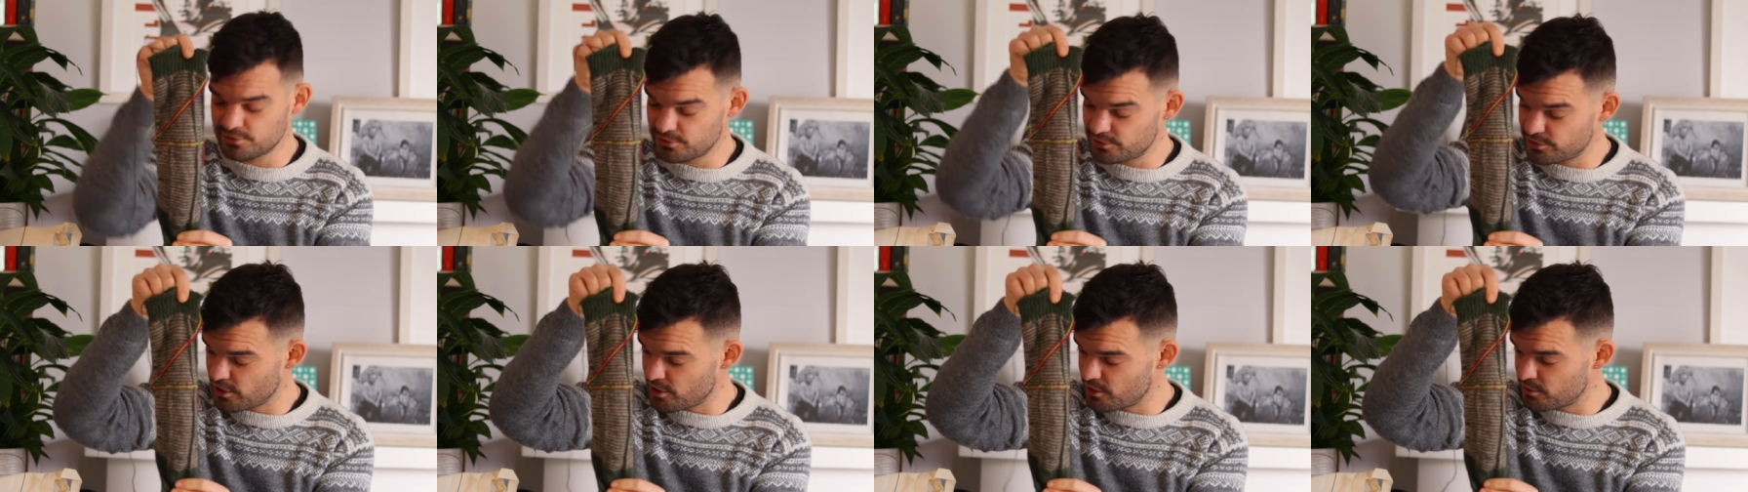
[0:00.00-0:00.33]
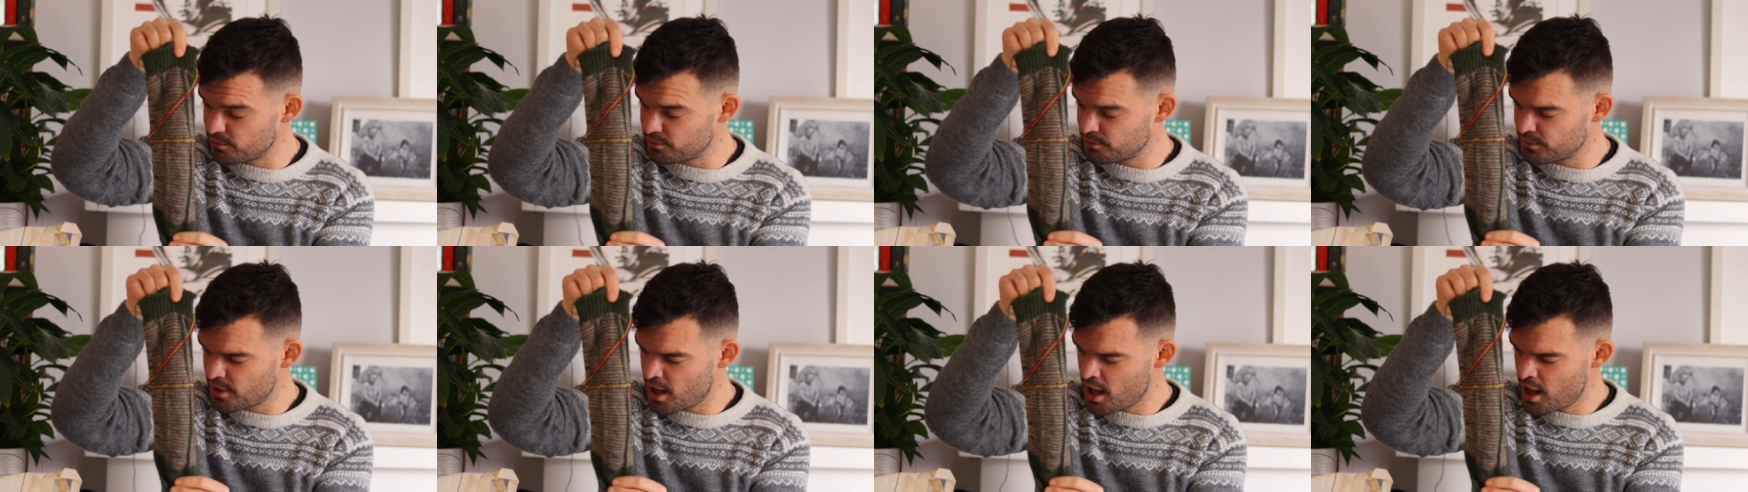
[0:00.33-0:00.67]

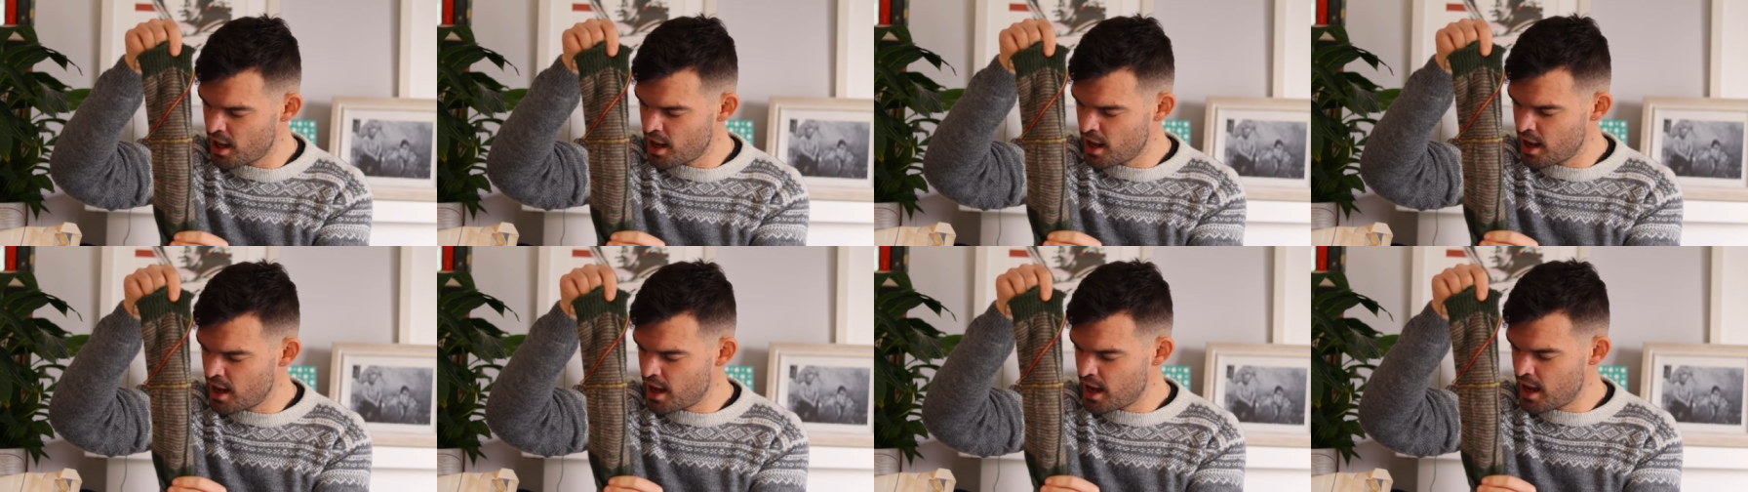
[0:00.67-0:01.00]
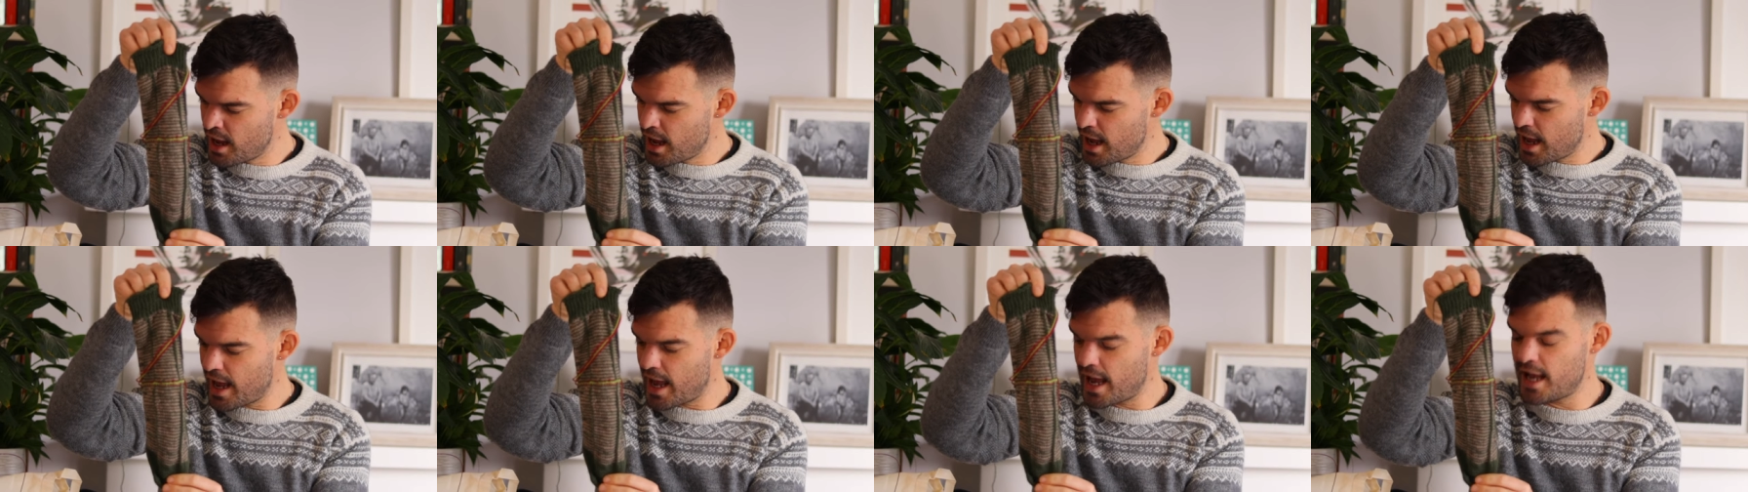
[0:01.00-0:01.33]
from
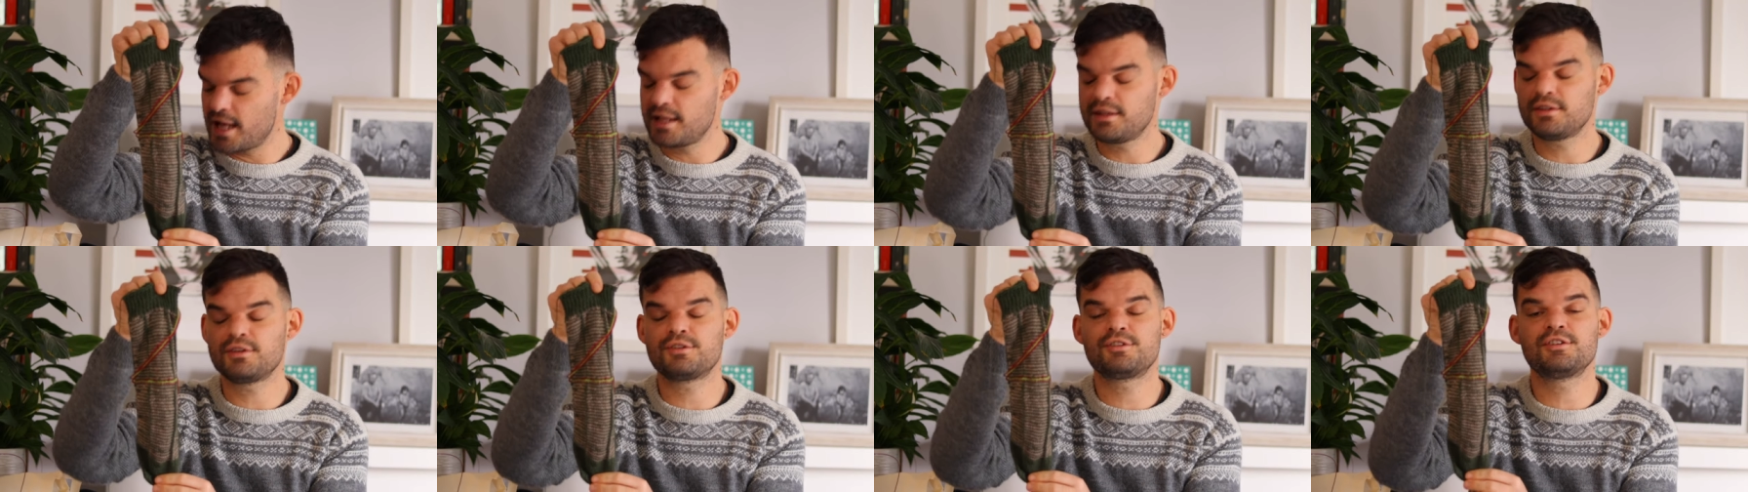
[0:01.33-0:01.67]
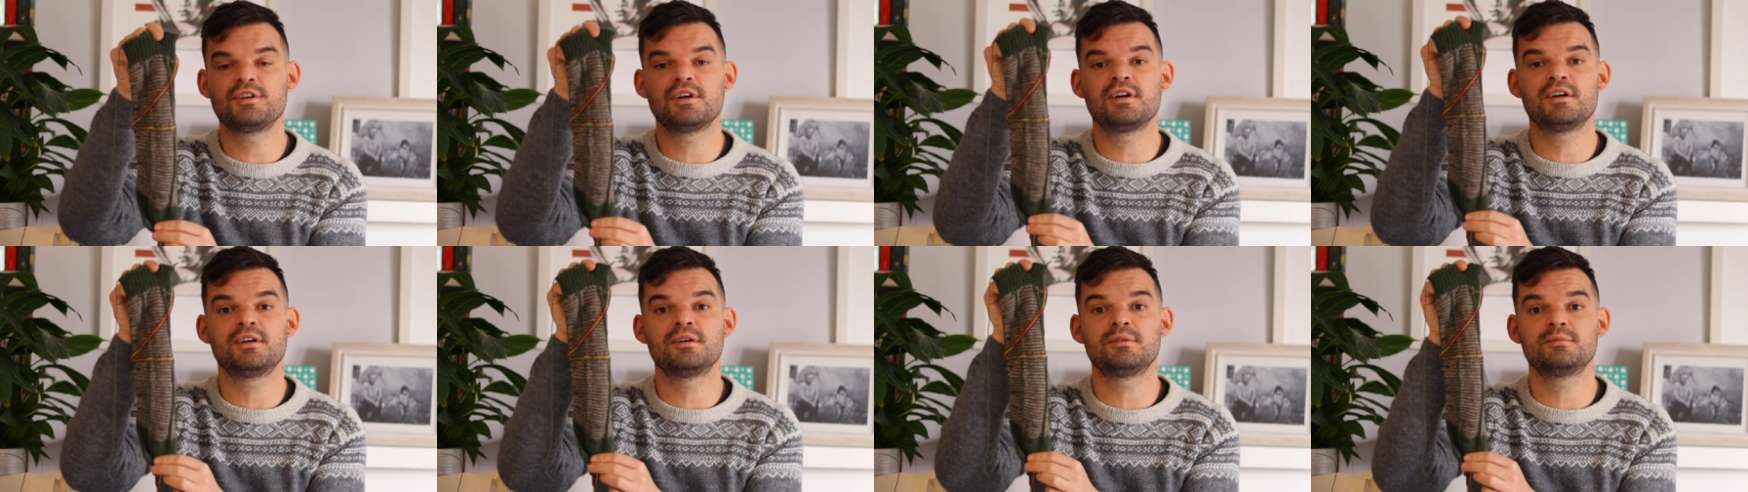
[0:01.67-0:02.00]

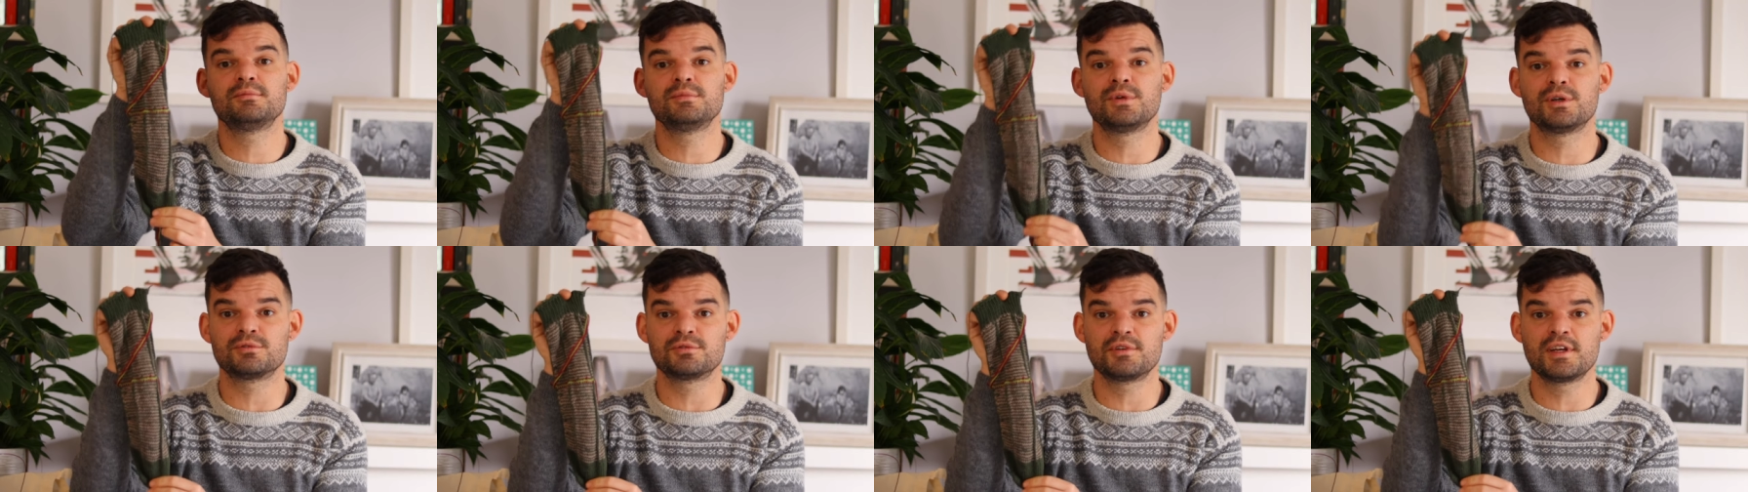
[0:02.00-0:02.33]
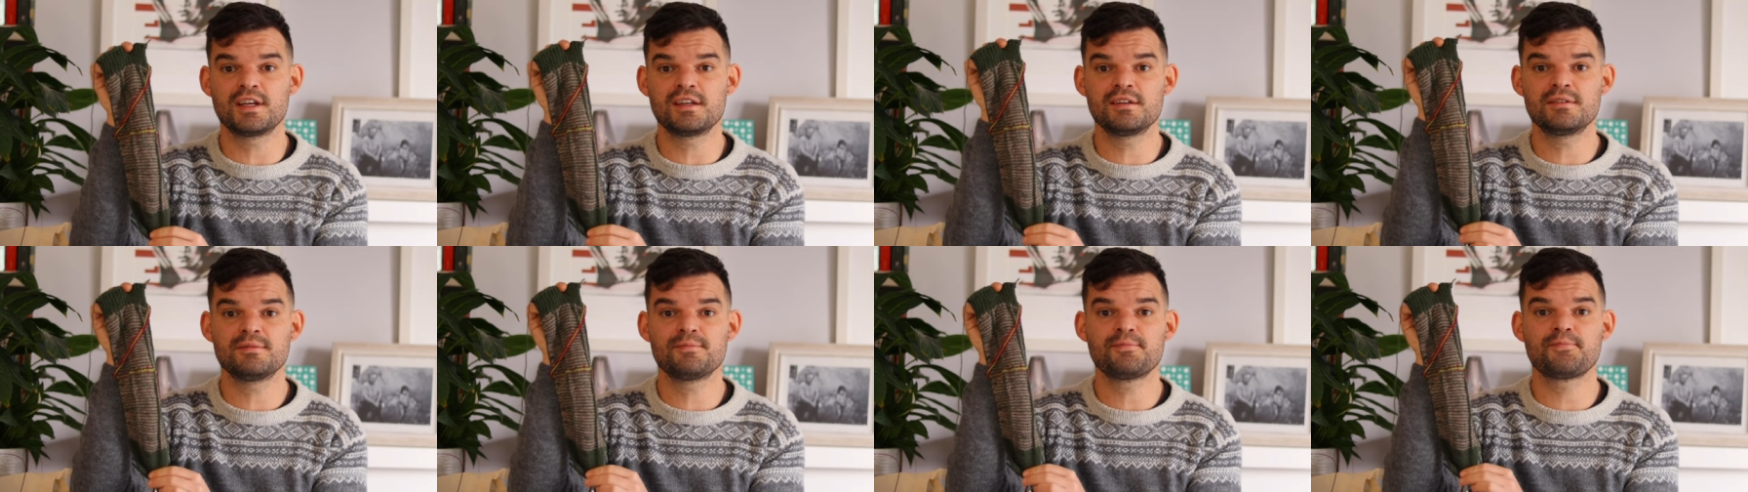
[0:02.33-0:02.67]
Andrea
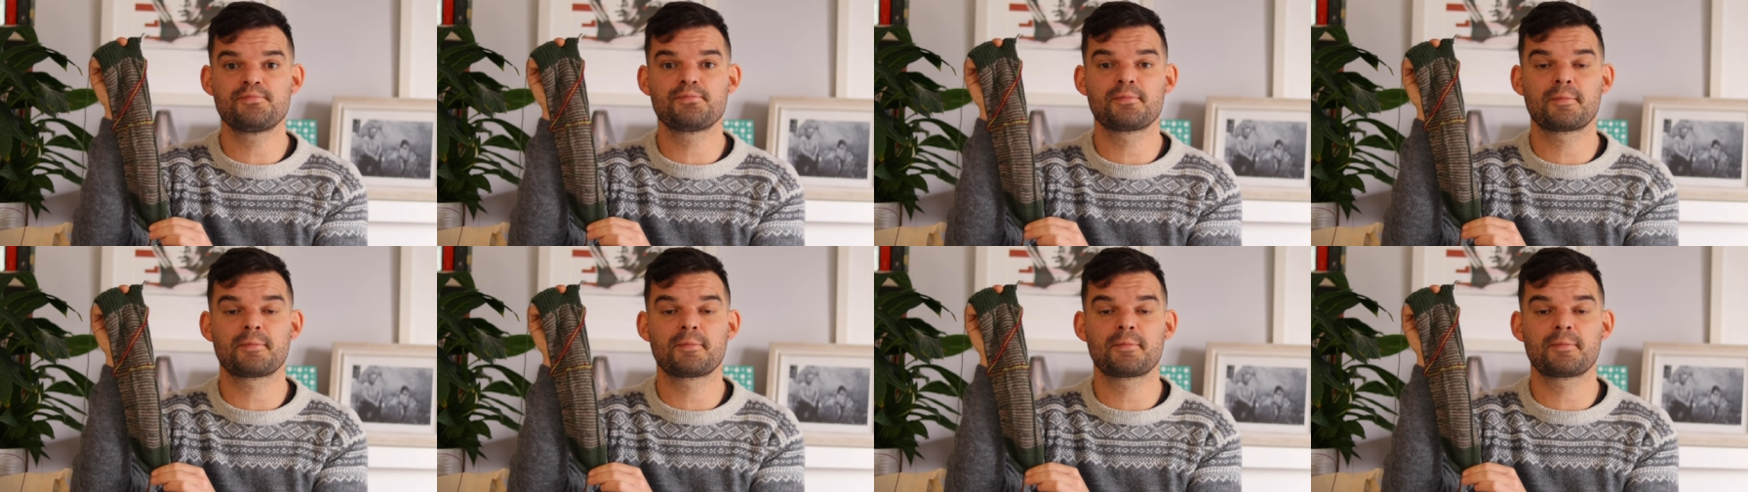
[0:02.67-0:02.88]
Mowry.